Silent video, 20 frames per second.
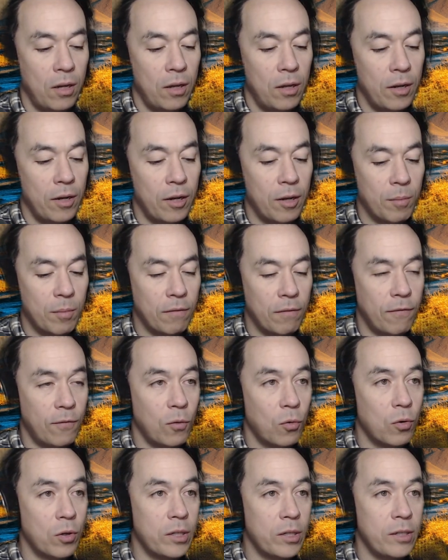number
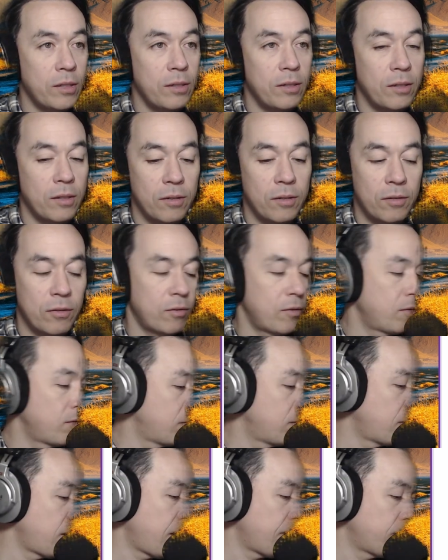40.
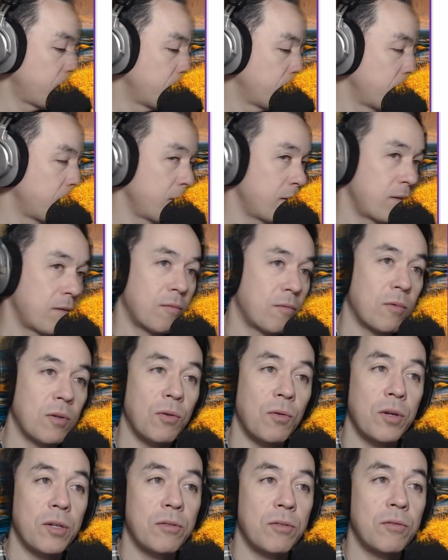So after this, we're
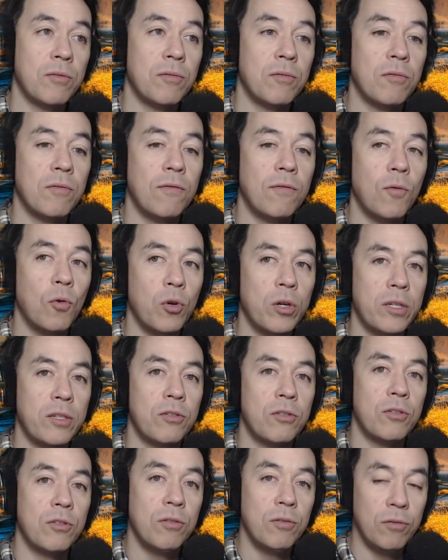going to
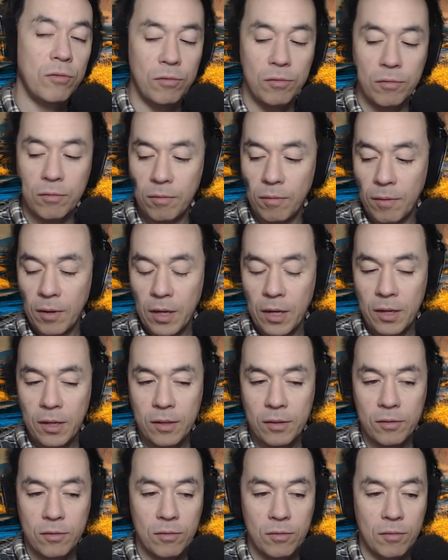42.
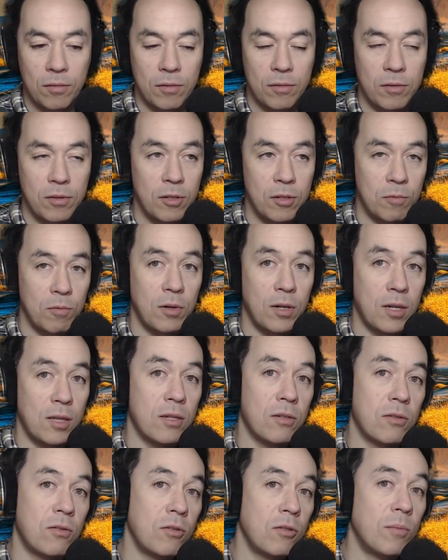So there's this one and
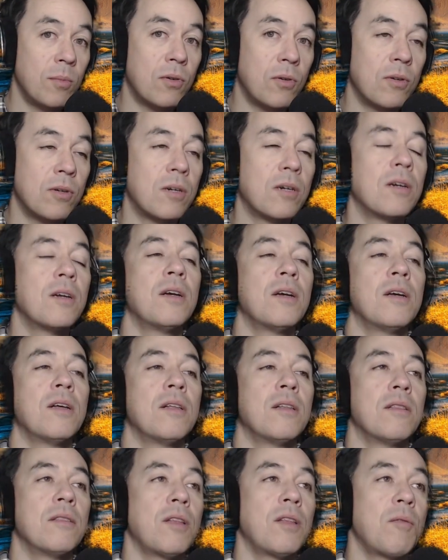then two more.
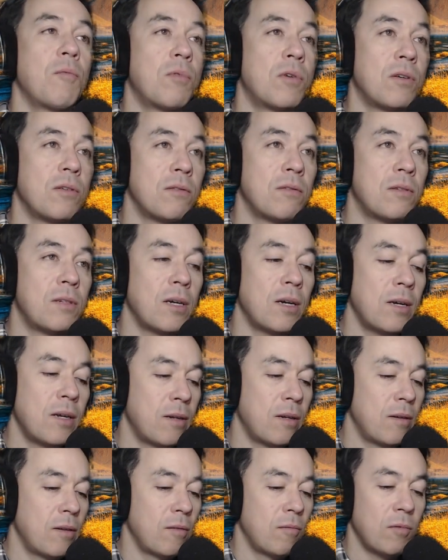Then we're all
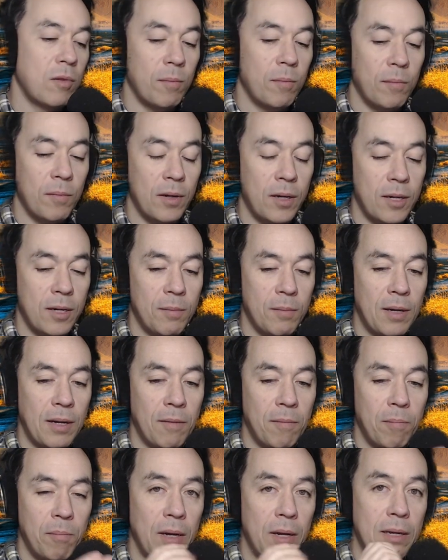done with my
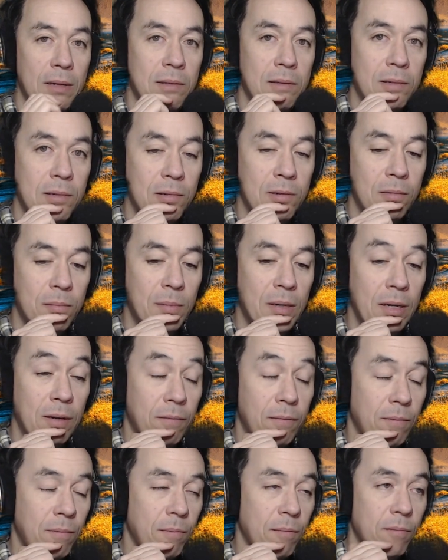best or my
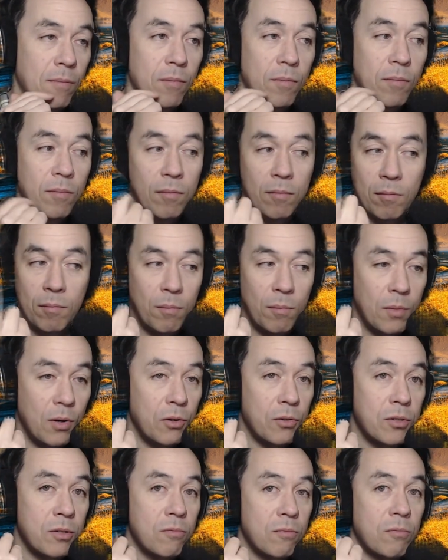
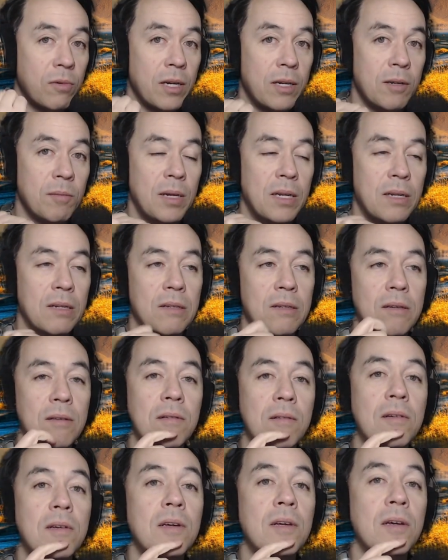most recommended
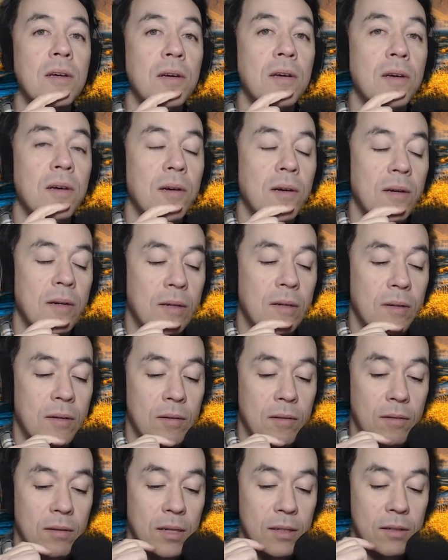
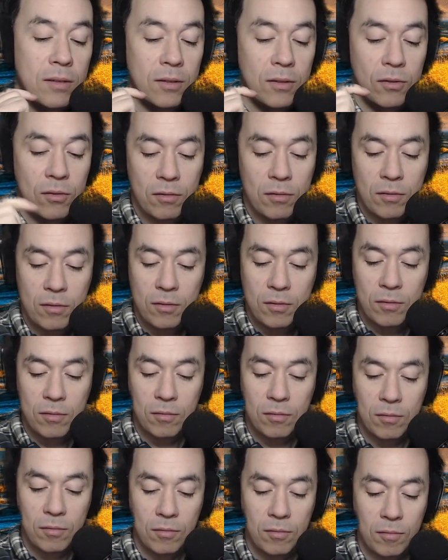lessons
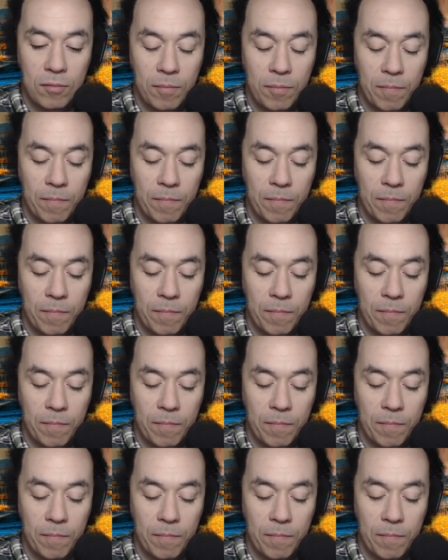to